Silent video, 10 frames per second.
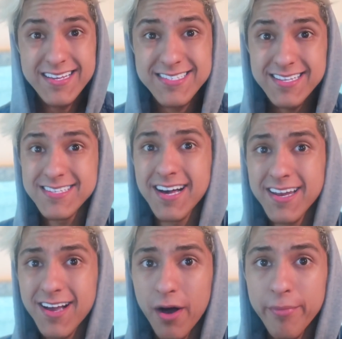He said he's
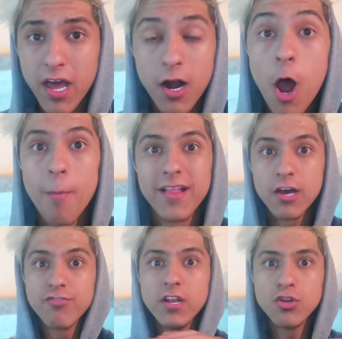gonna come here,
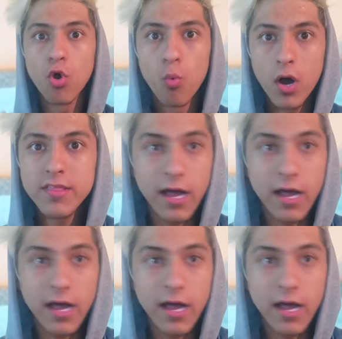but I really don't want